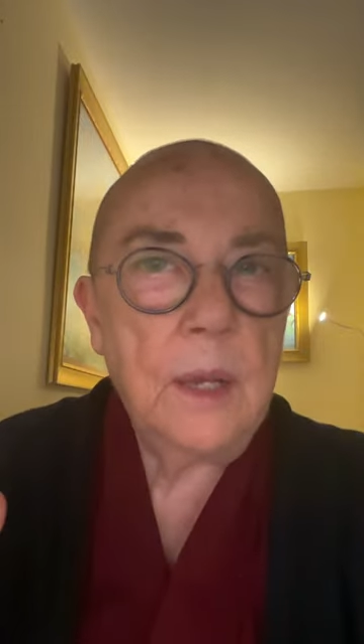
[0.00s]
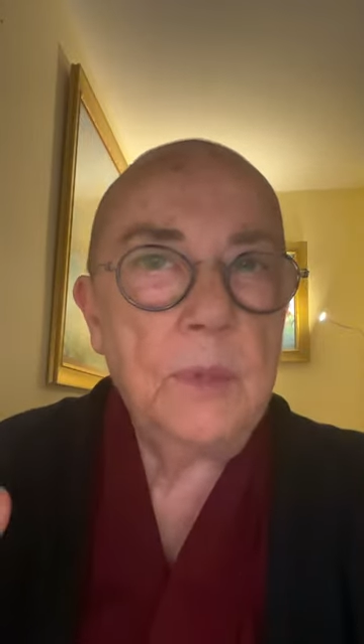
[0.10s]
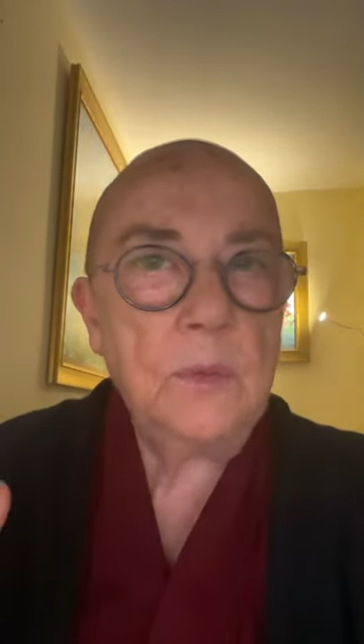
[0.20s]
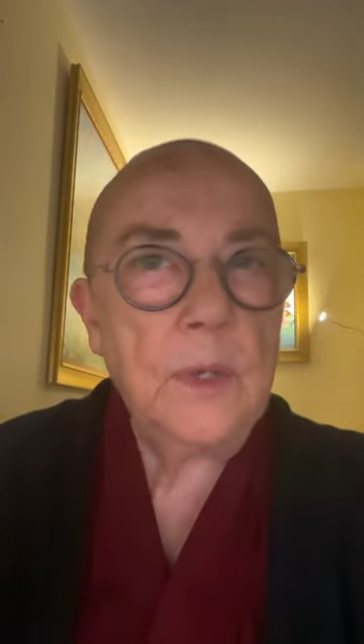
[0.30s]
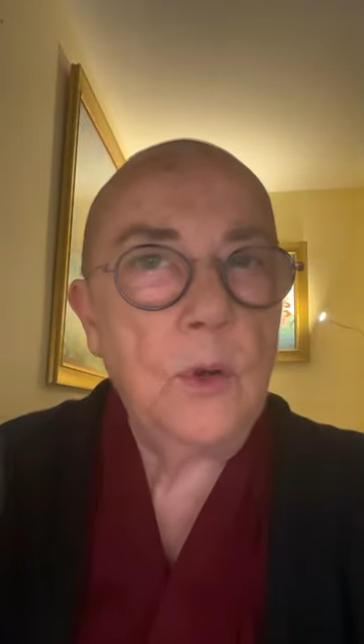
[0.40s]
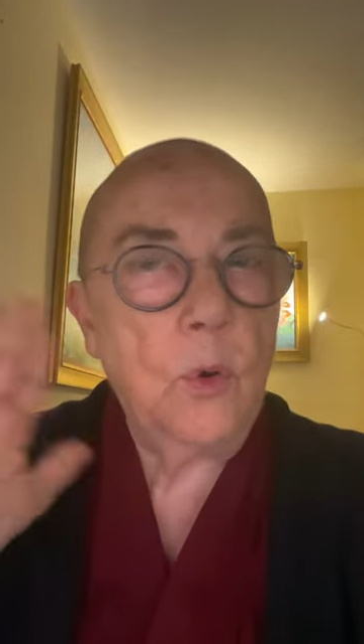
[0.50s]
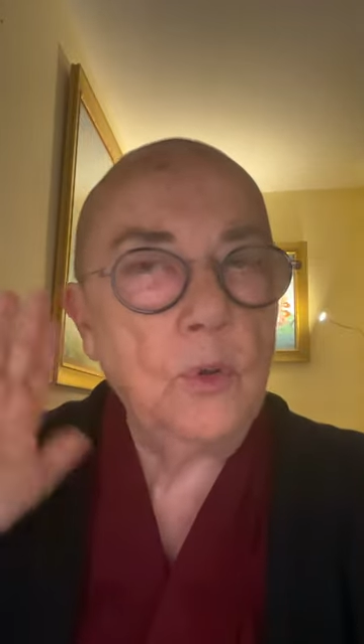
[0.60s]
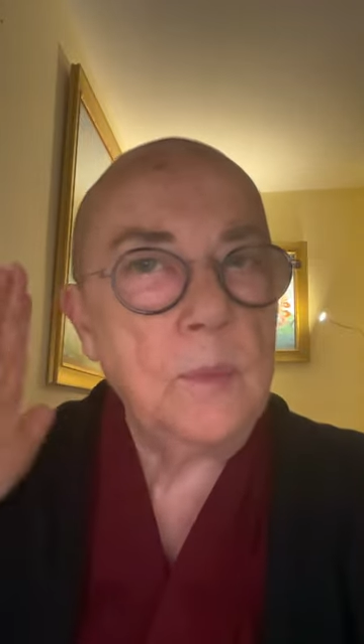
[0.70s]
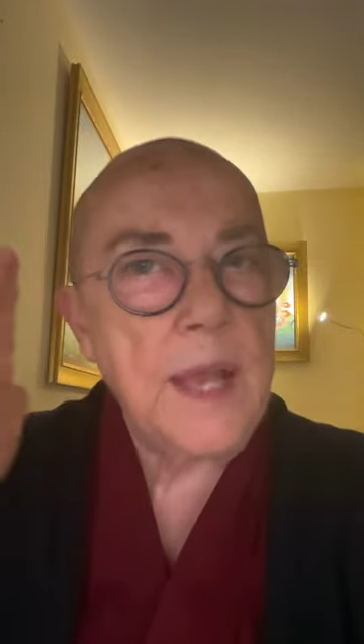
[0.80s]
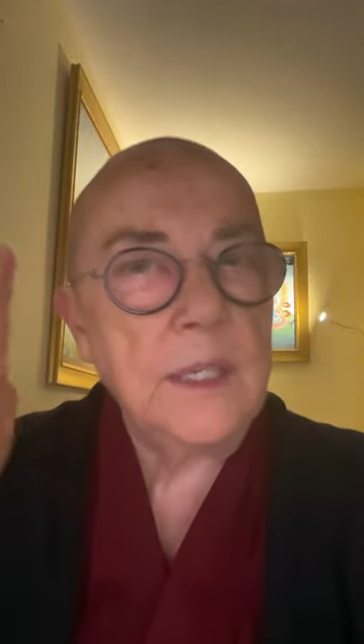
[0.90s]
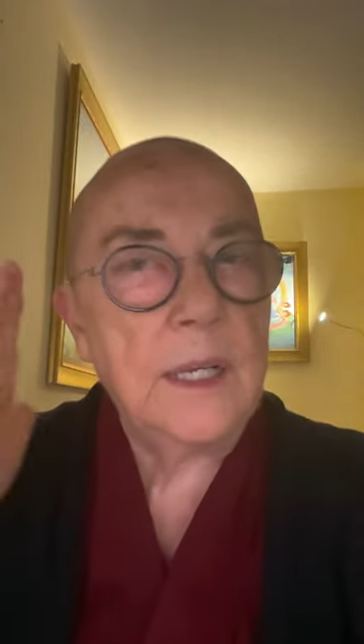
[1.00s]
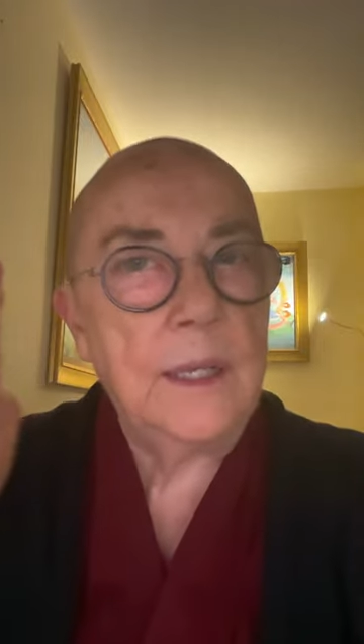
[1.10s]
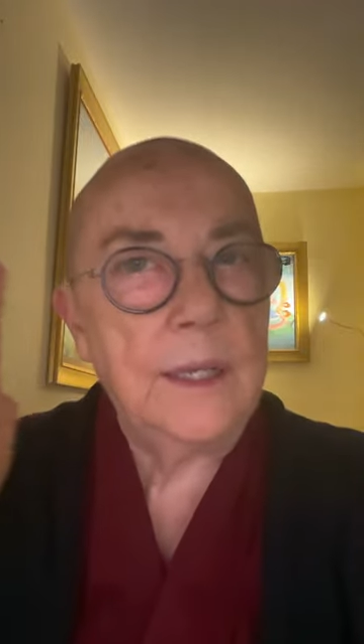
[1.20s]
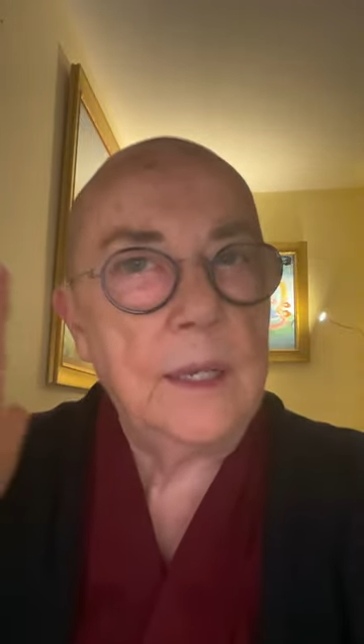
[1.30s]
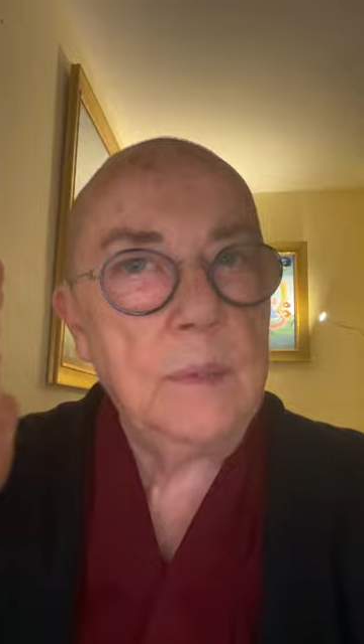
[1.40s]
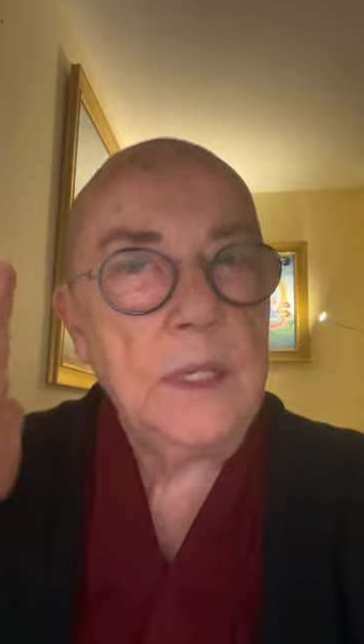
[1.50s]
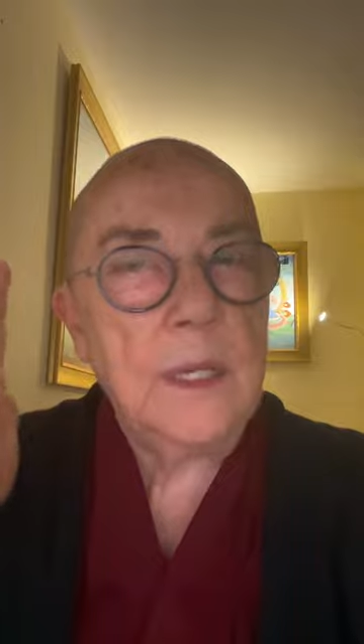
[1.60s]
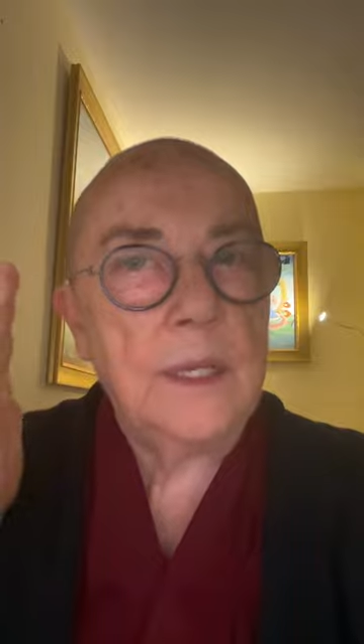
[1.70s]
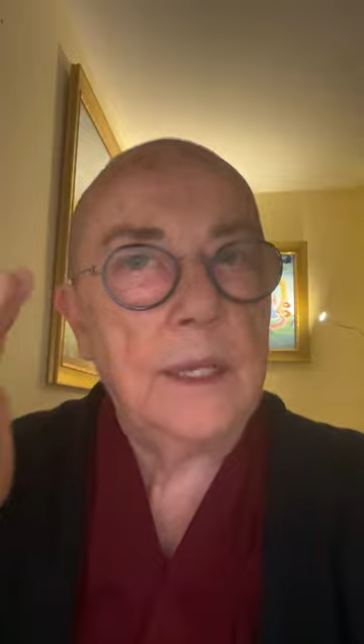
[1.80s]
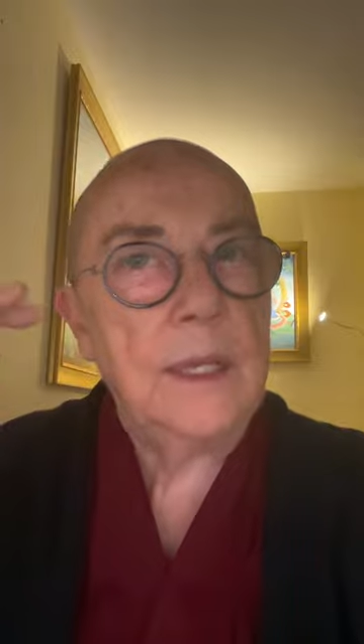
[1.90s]
but automatically,
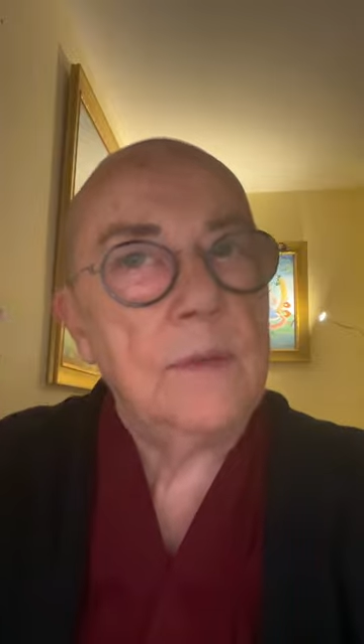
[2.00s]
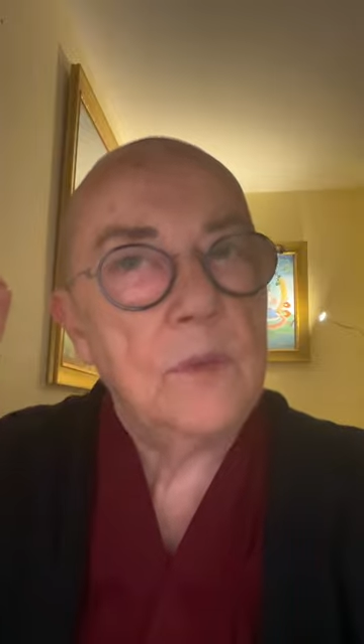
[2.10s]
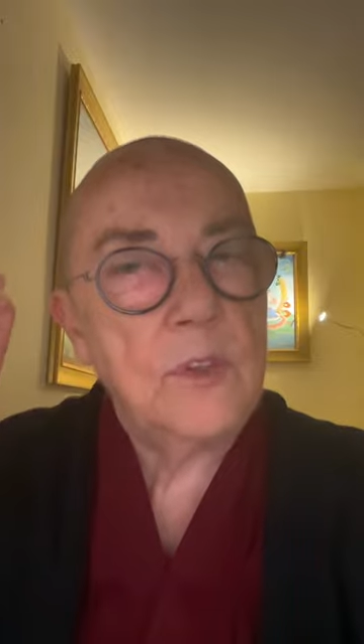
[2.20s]
immediately,